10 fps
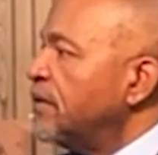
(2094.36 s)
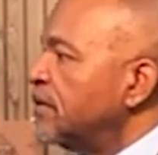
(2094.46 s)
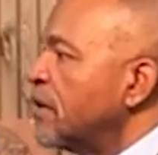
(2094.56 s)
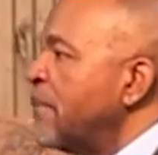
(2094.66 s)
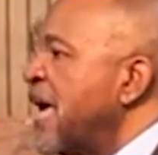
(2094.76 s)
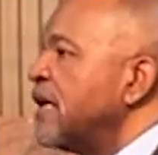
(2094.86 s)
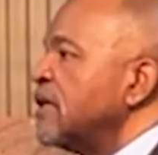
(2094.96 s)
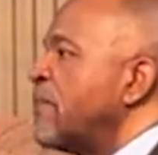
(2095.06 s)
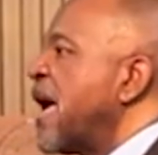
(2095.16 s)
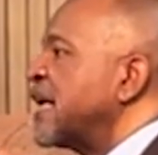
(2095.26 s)
The
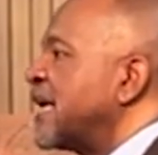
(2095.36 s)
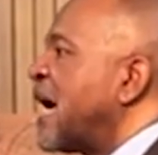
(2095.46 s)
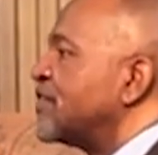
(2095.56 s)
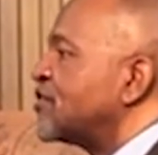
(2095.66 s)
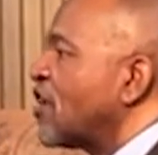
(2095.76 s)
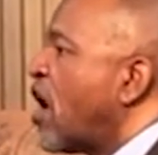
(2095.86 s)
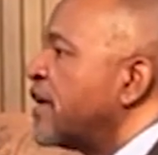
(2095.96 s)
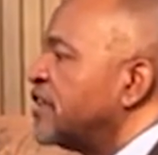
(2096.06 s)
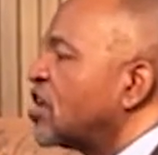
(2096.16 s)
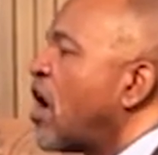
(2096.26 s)
man of God saw
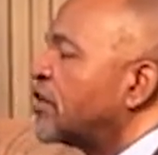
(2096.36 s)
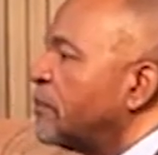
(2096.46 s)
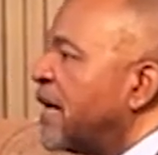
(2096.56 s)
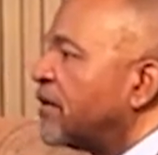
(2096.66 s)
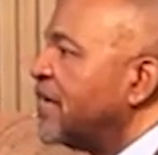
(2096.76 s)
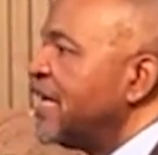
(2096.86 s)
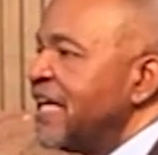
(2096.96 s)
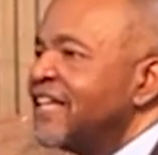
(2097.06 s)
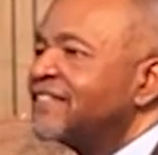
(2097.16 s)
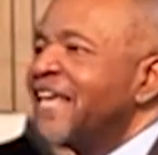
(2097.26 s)
it, he talked about it.
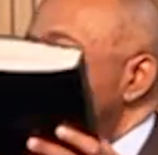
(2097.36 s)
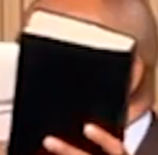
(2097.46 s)
It's the